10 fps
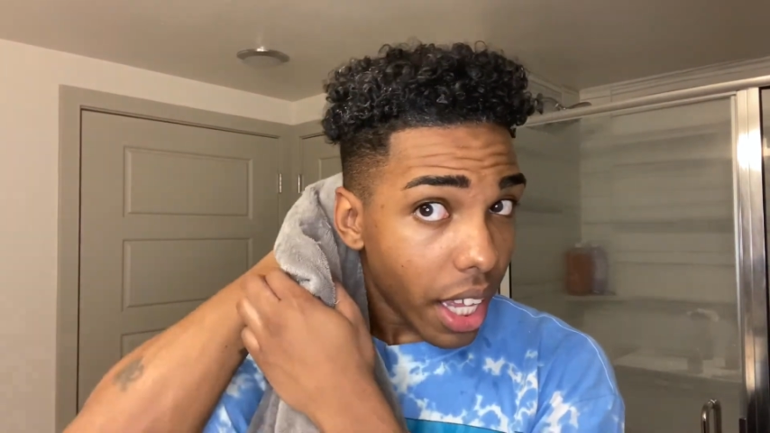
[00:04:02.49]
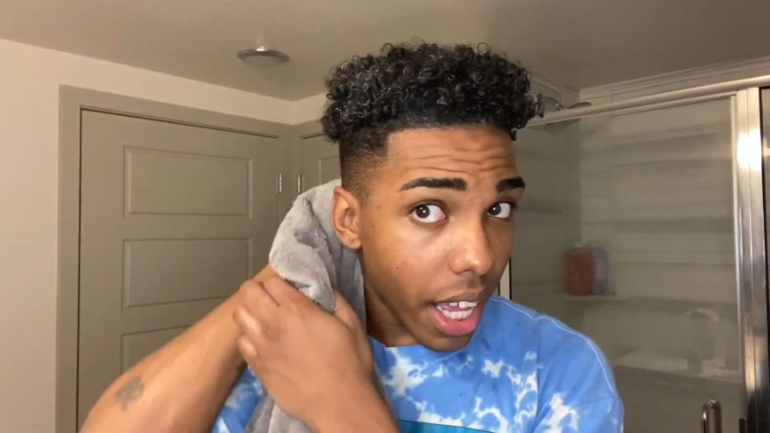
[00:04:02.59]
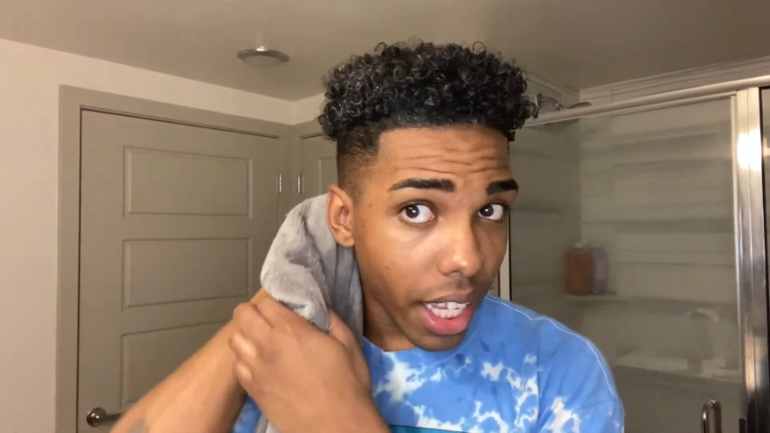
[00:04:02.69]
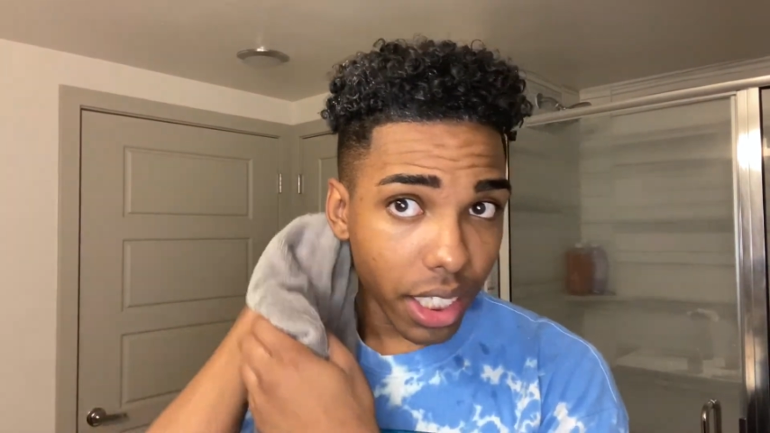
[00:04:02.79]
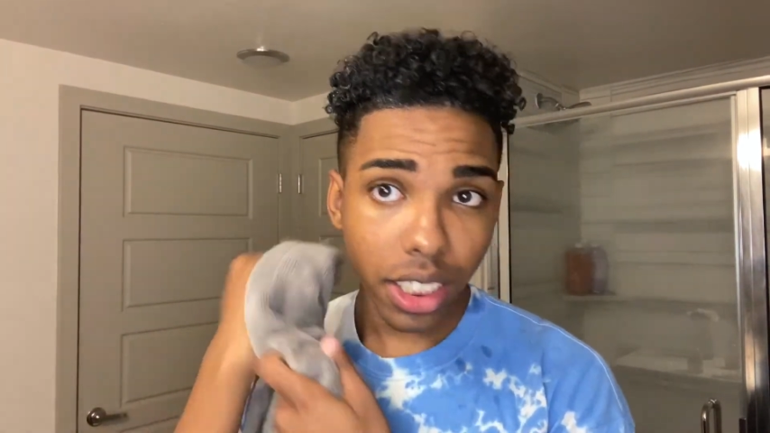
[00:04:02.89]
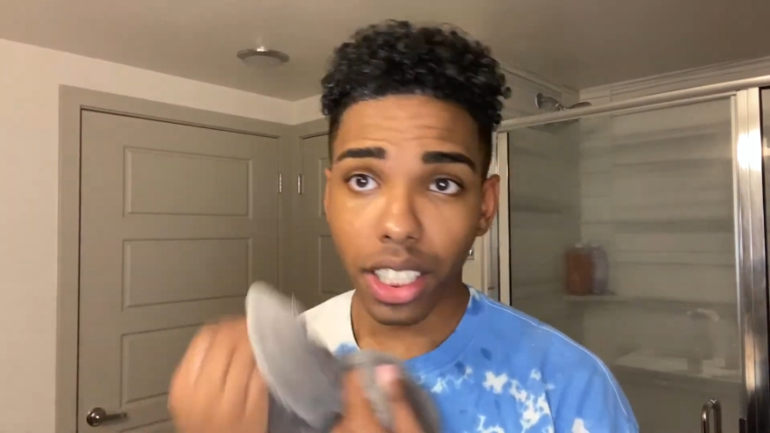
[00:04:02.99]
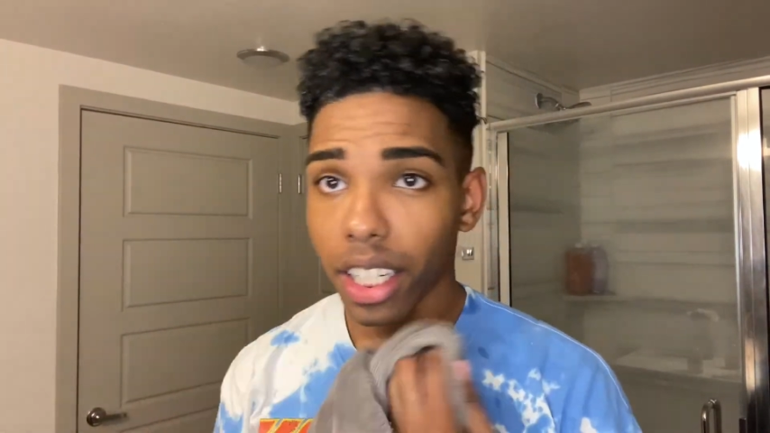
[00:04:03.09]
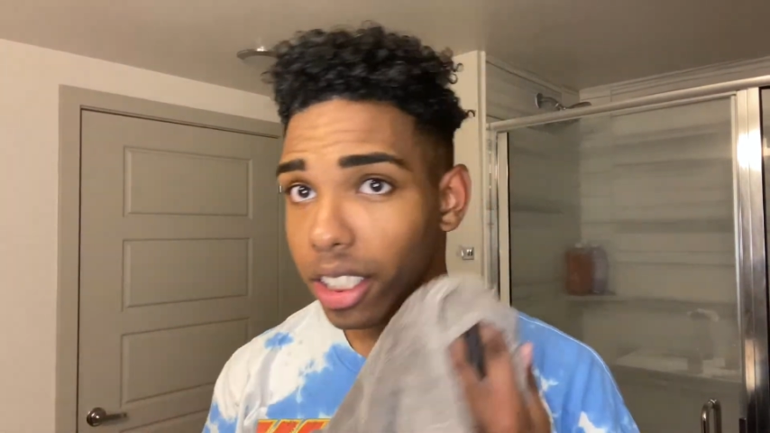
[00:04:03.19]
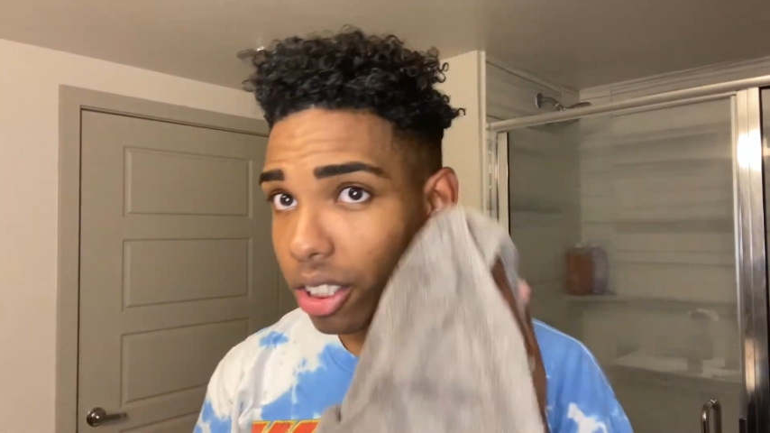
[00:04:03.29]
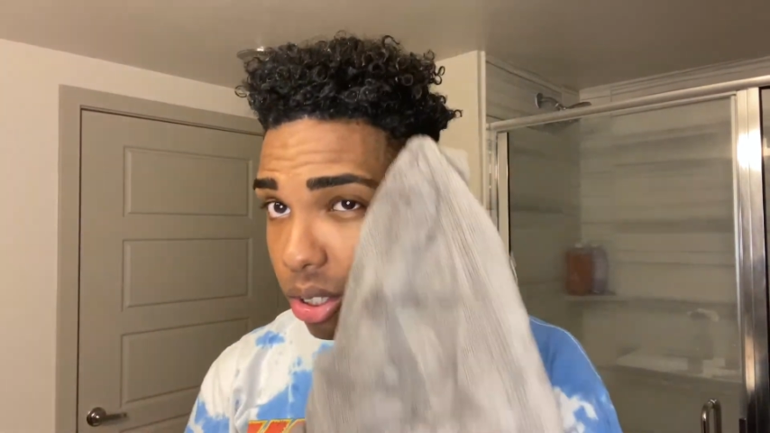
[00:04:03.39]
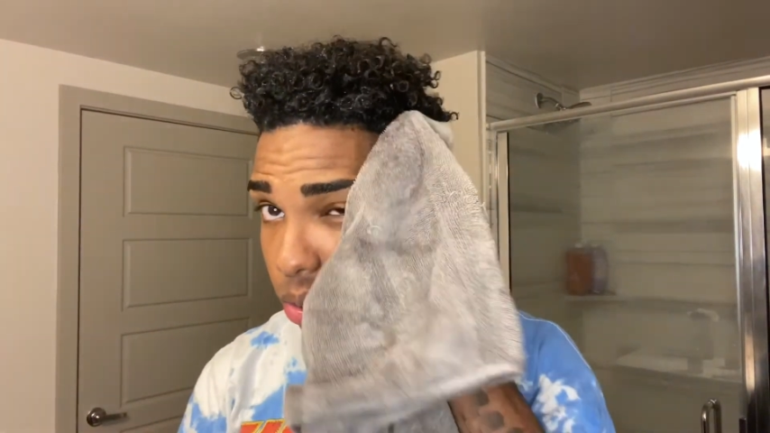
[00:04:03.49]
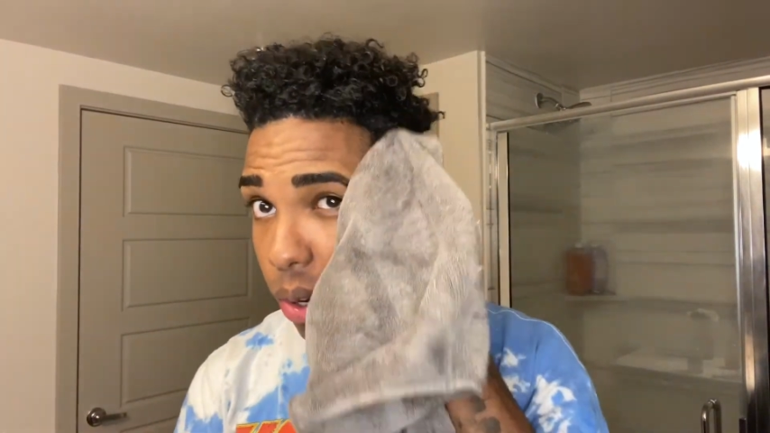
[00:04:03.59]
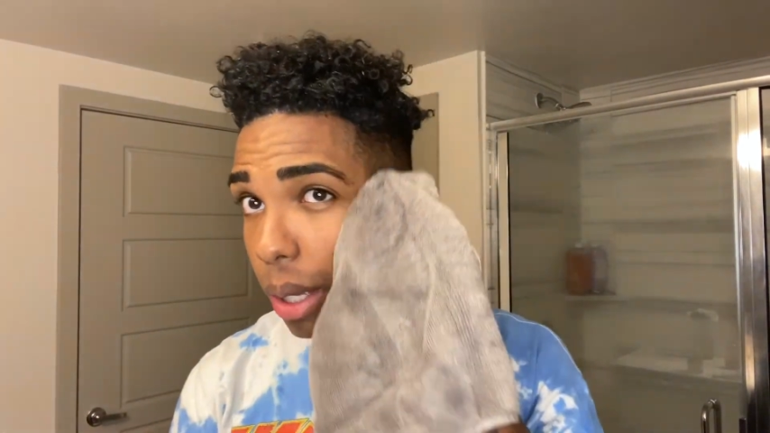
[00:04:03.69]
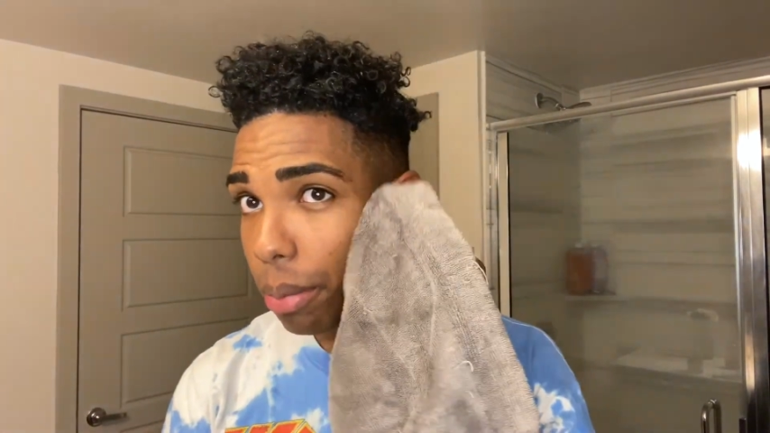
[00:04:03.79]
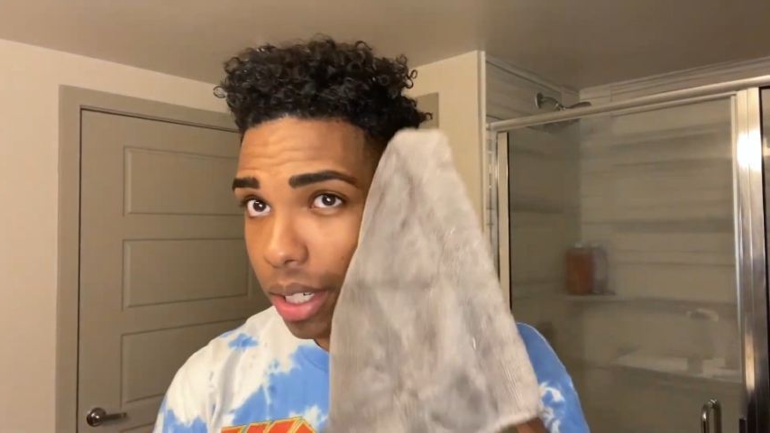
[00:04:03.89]
excess,
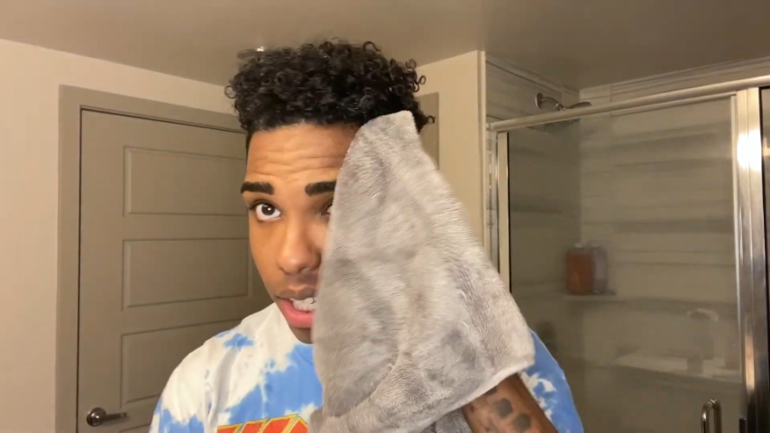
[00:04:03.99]
wipe it